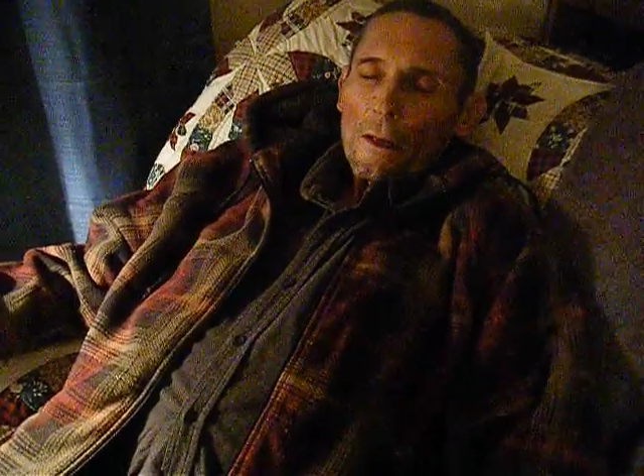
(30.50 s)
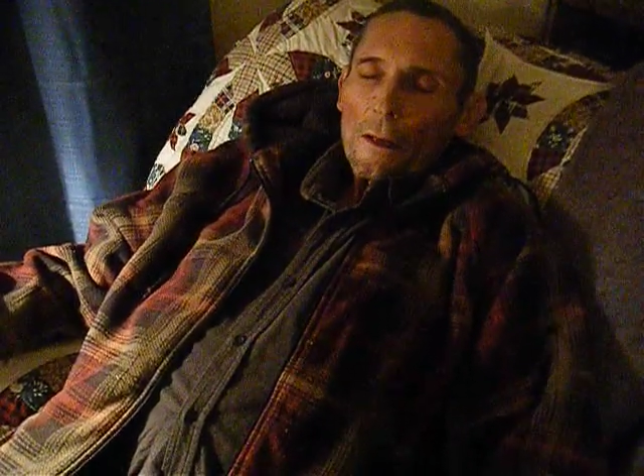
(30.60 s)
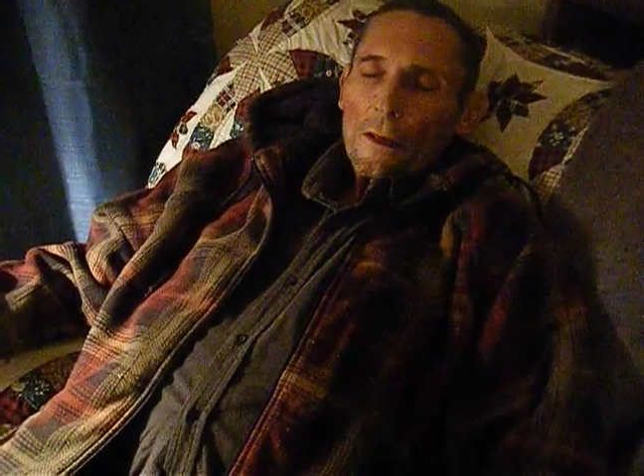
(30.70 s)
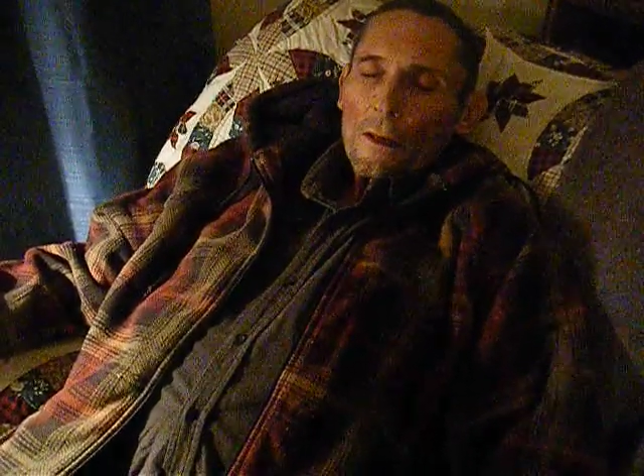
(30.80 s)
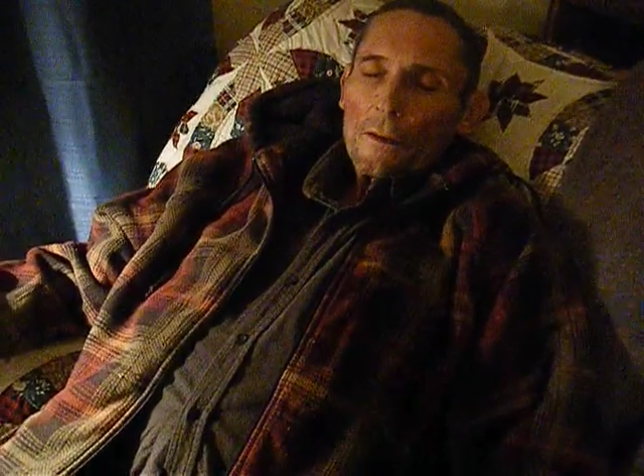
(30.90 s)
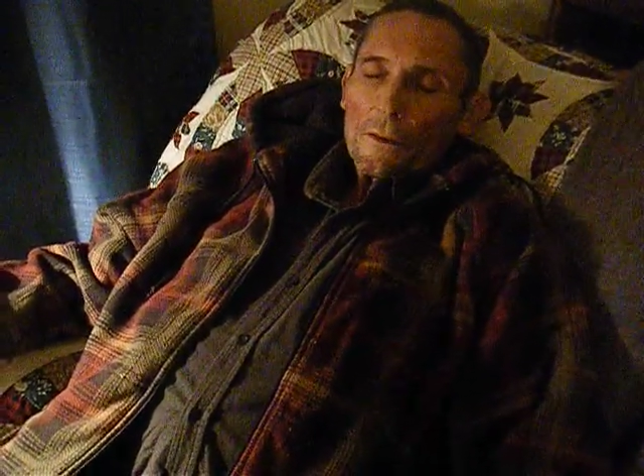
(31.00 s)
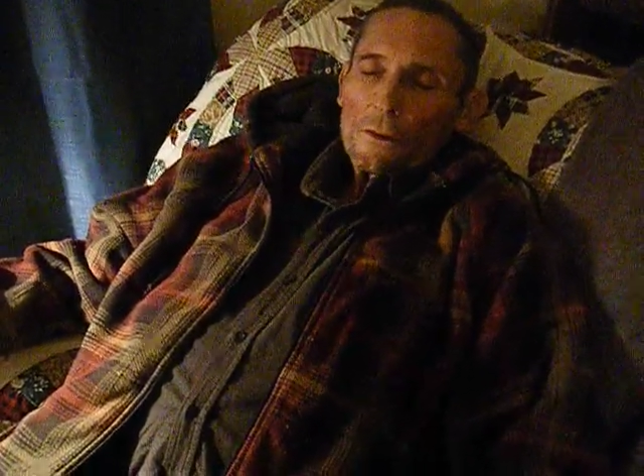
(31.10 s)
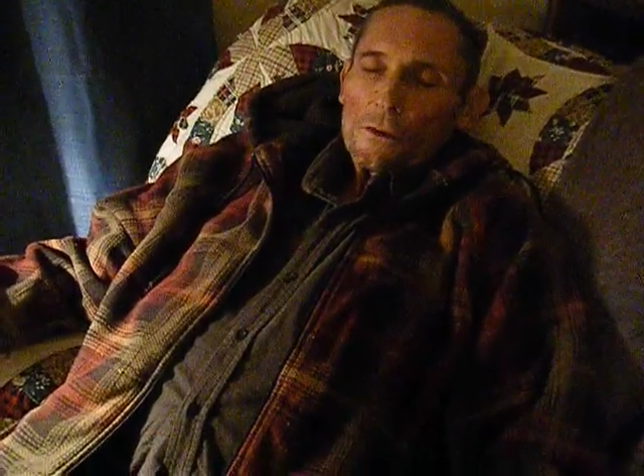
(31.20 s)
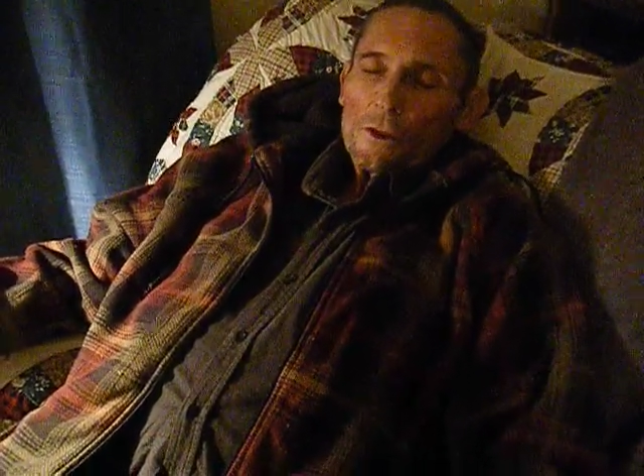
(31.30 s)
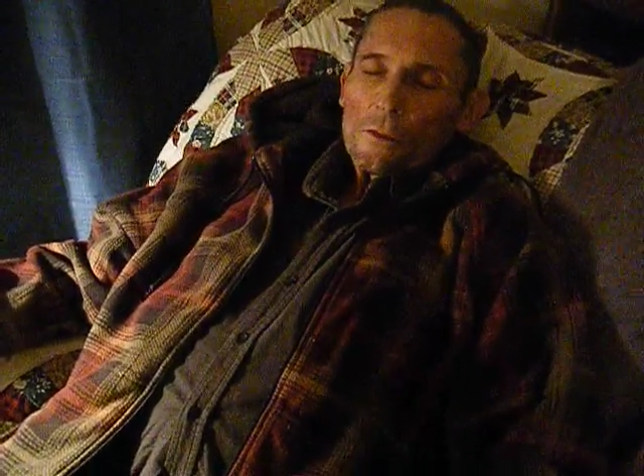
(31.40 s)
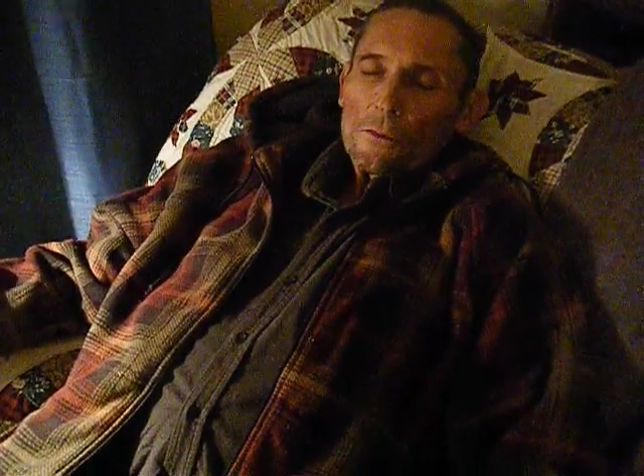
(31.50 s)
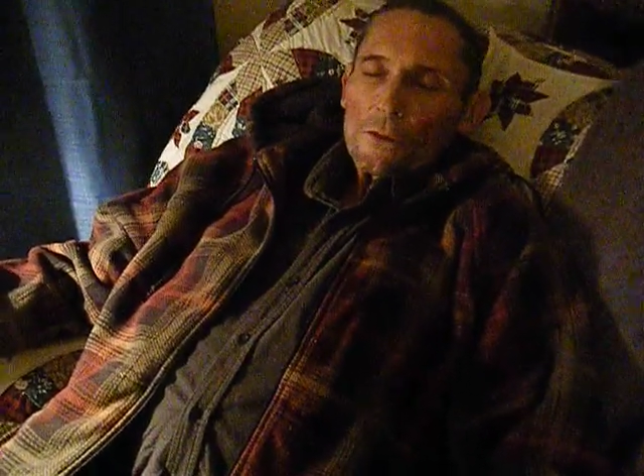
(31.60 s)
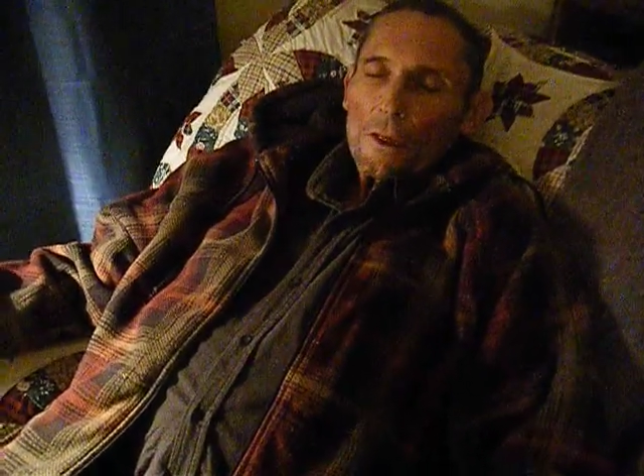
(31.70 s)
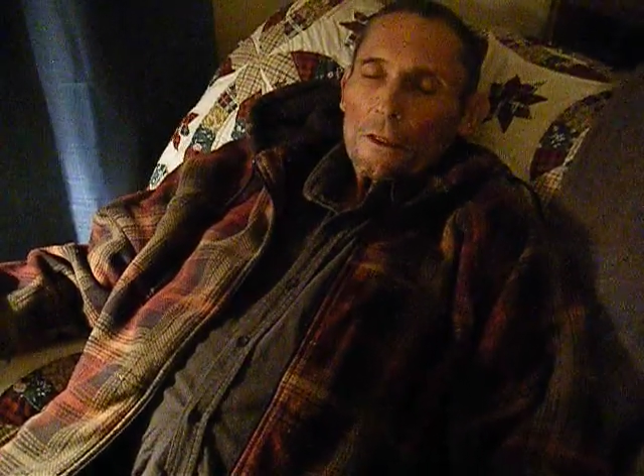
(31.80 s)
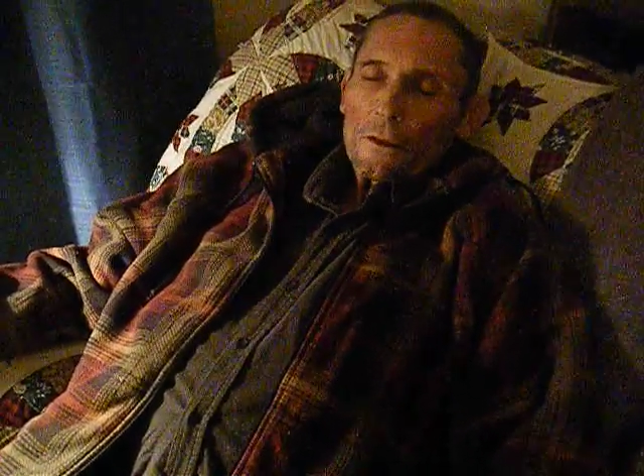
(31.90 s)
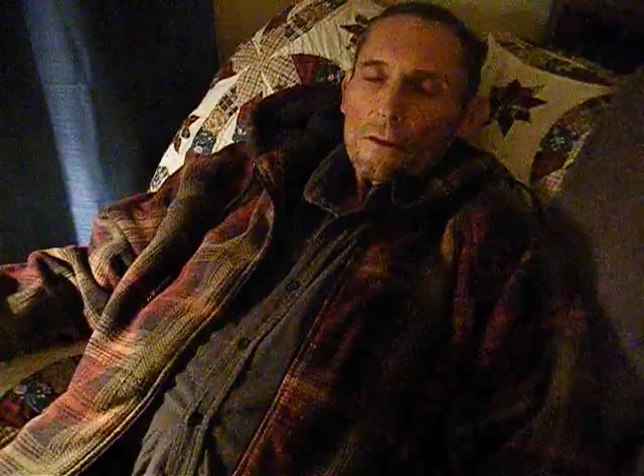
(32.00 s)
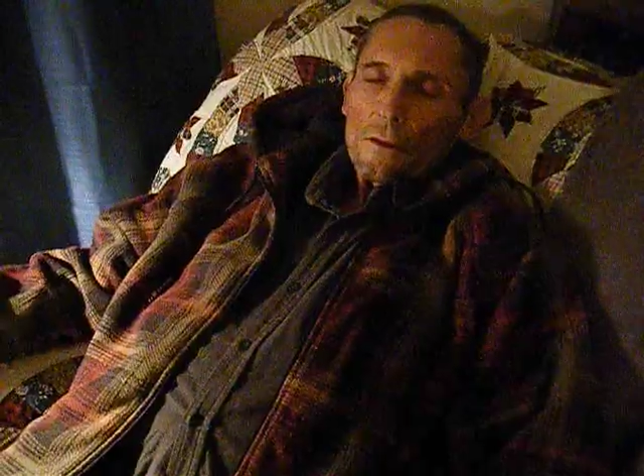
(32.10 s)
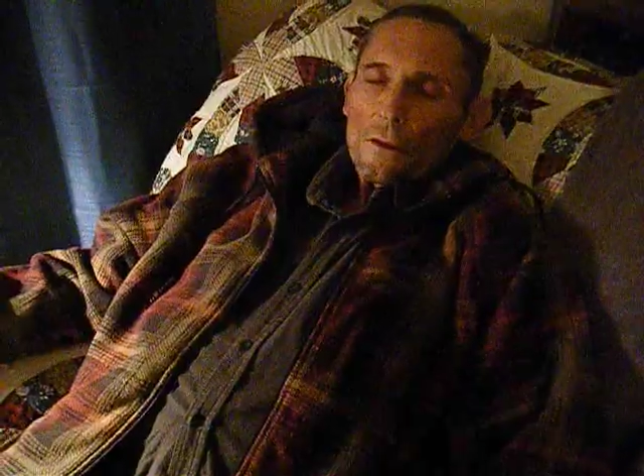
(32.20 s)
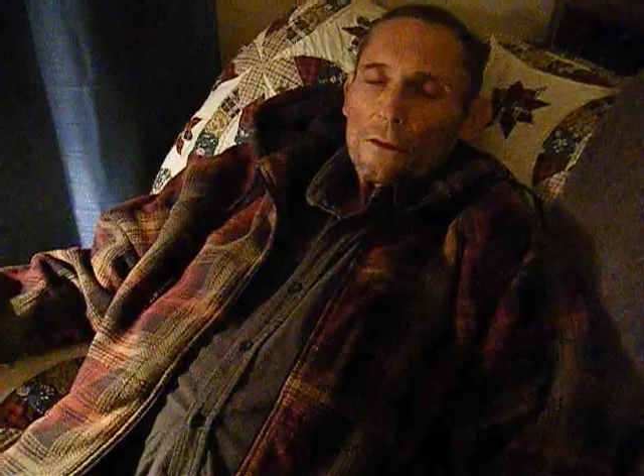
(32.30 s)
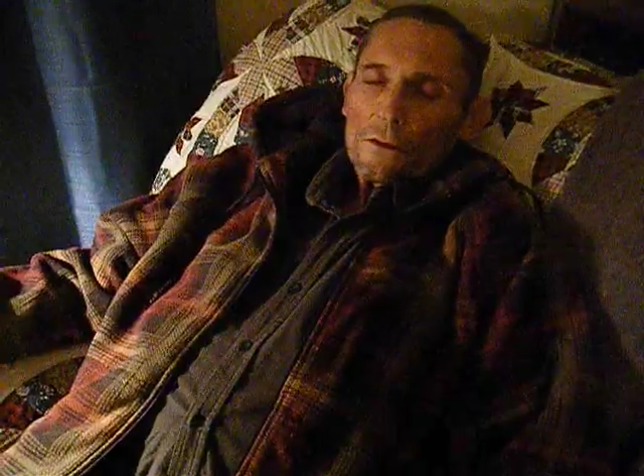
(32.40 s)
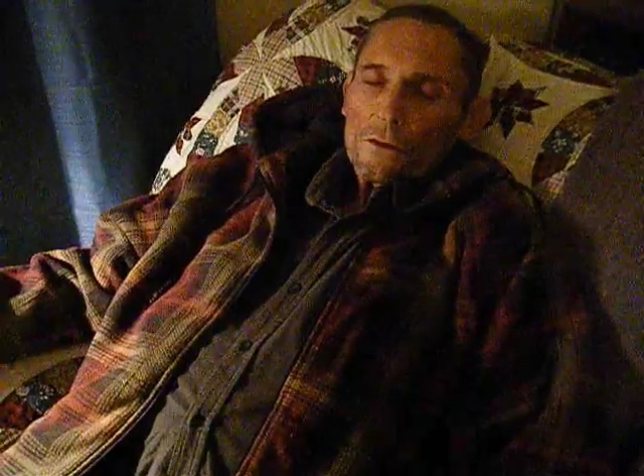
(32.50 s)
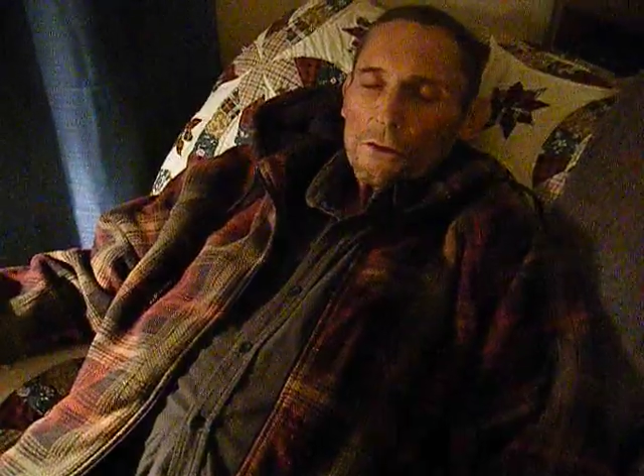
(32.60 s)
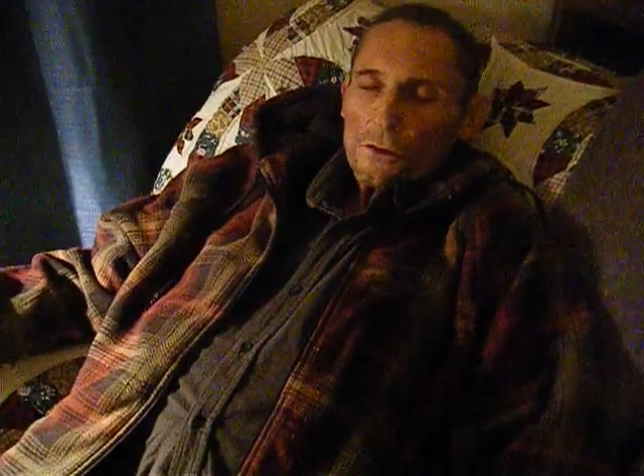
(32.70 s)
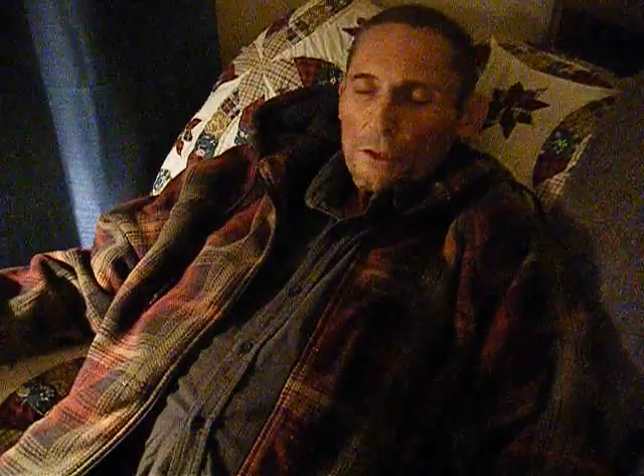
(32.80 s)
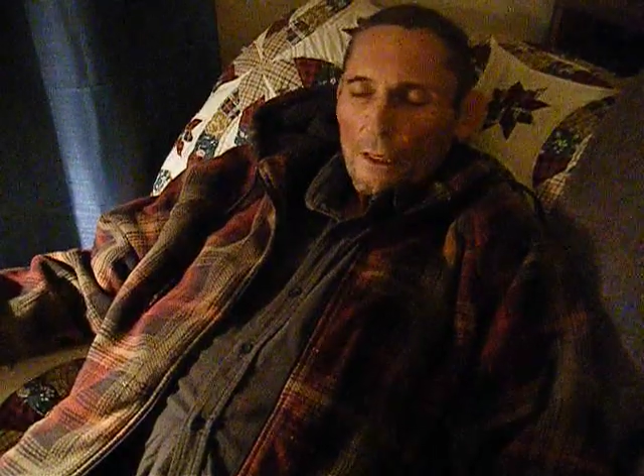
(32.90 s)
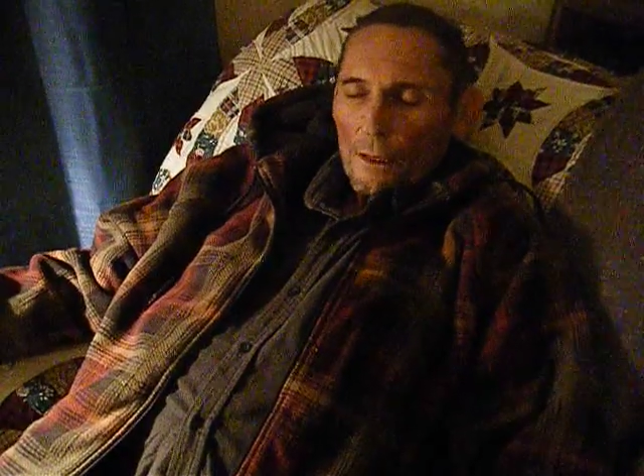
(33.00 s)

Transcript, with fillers: and it seems like you know it's just